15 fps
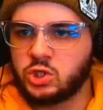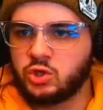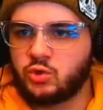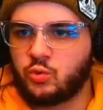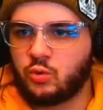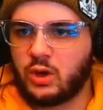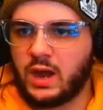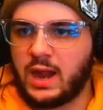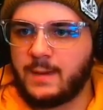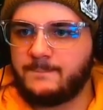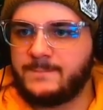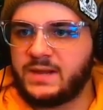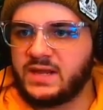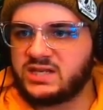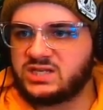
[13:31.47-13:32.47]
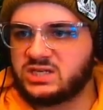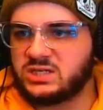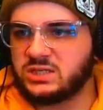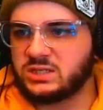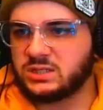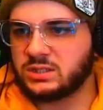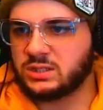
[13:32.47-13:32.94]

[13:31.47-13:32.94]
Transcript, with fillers: Grab it!